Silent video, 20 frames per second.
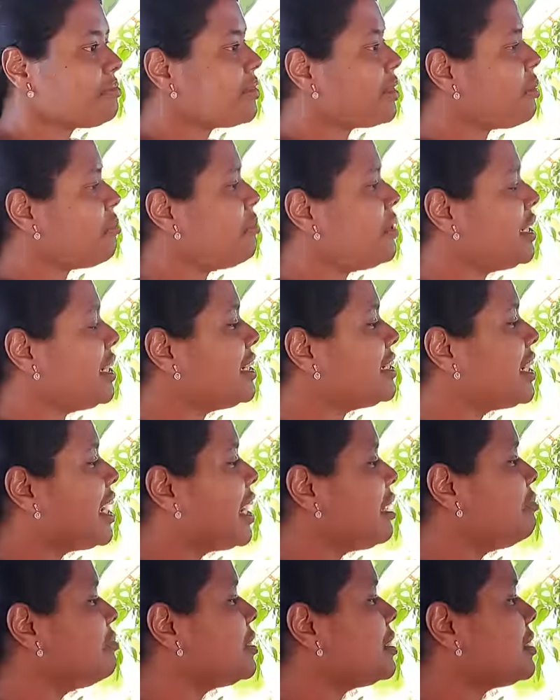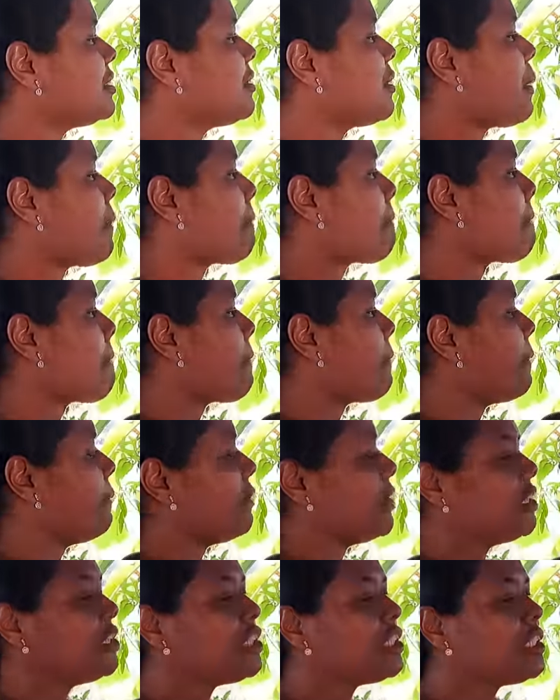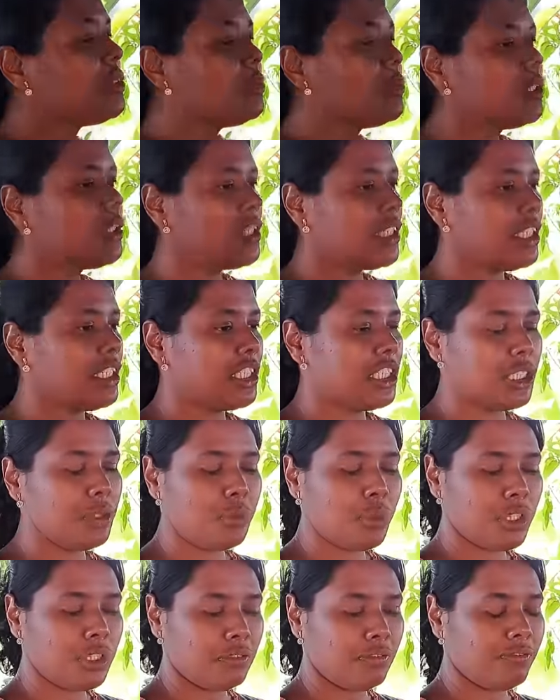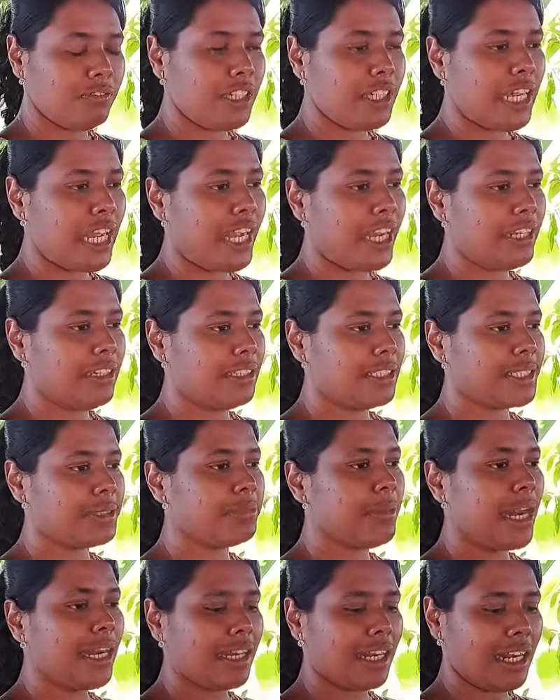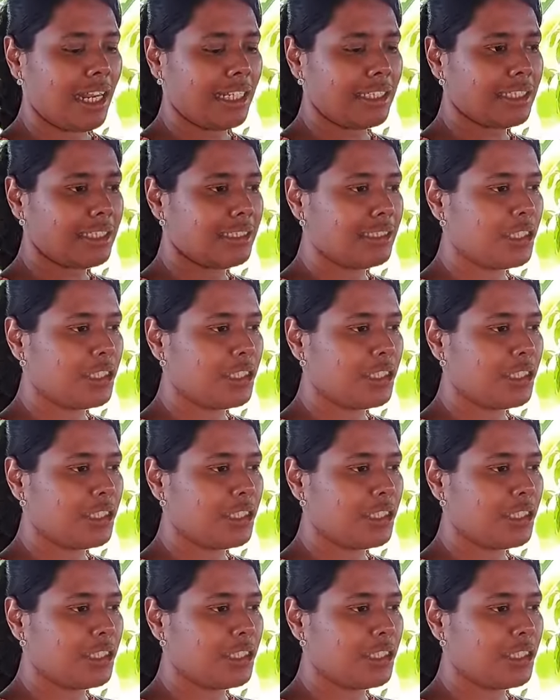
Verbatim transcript: Many times when she would teach, she would we had smart class.